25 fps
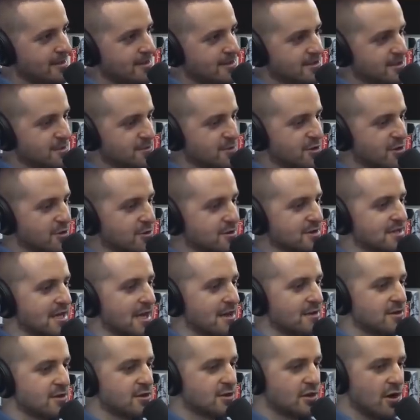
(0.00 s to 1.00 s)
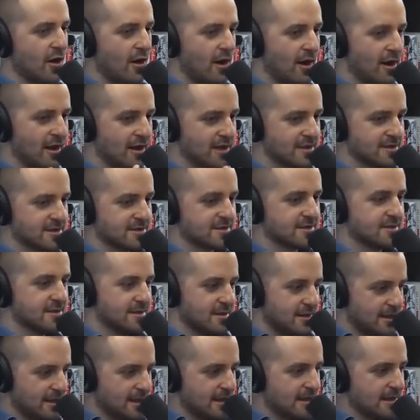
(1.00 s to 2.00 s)
So I'm curious how you guys,
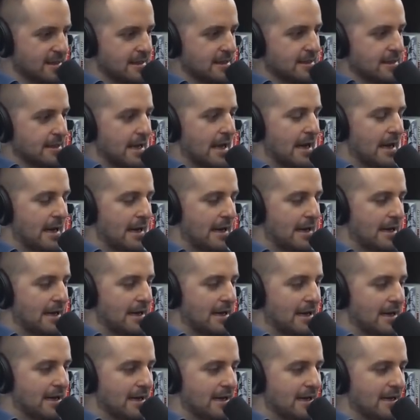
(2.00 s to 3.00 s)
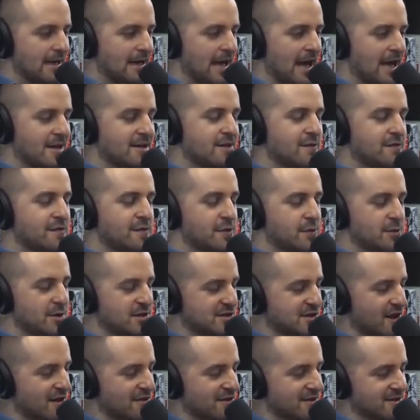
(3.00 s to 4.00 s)
how do you view
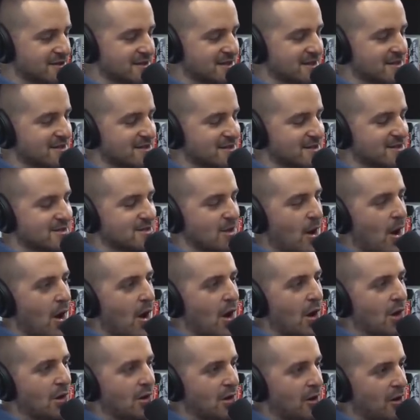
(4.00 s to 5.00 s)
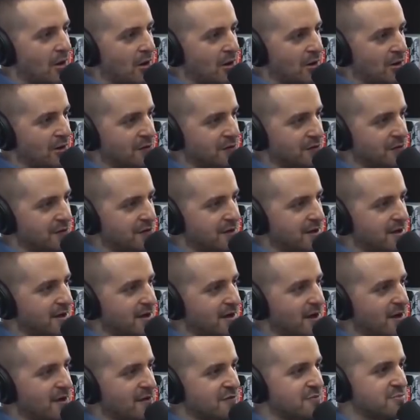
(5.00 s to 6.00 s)
each other's style of
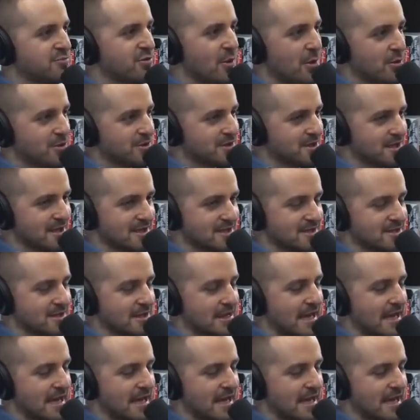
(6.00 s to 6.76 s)
process?